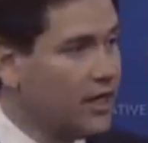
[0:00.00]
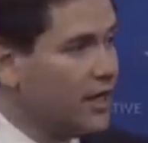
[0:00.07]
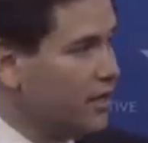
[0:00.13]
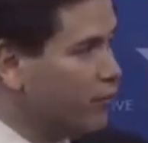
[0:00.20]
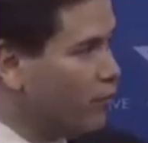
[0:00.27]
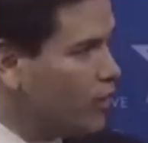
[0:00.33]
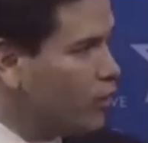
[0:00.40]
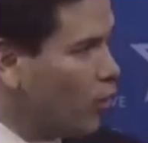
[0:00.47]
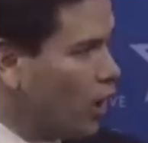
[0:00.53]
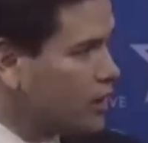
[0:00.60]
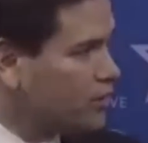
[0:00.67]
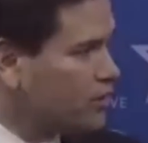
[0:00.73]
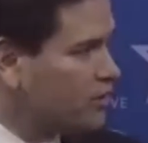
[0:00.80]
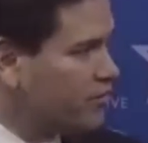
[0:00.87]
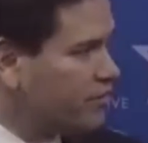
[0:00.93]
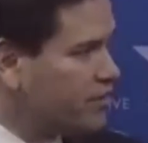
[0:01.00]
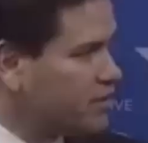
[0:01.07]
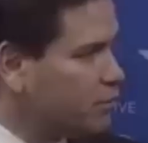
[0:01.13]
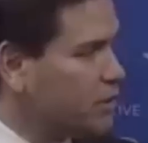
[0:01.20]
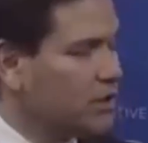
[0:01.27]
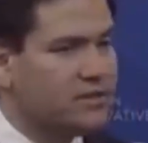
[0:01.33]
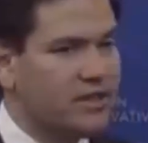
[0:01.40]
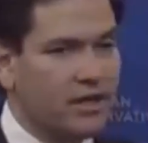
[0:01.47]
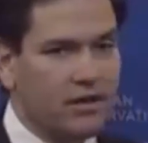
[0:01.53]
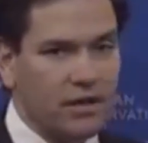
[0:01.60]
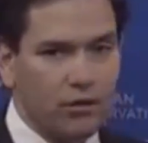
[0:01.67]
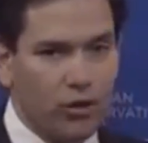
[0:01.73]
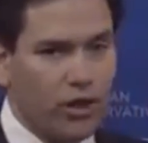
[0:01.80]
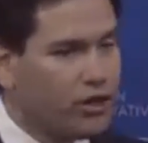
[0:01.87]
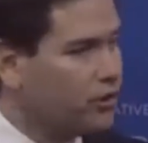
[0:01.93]
If we wanted to defeat them militarily,
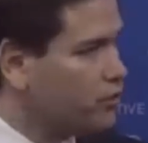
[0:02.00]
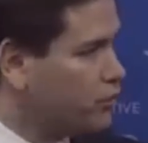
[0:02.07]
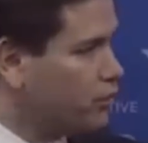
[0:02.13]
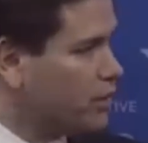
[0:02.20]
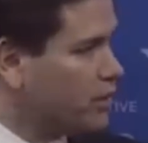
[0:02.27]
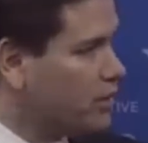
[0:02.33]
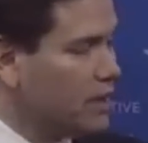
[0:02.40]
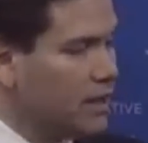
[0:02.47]
we could do it.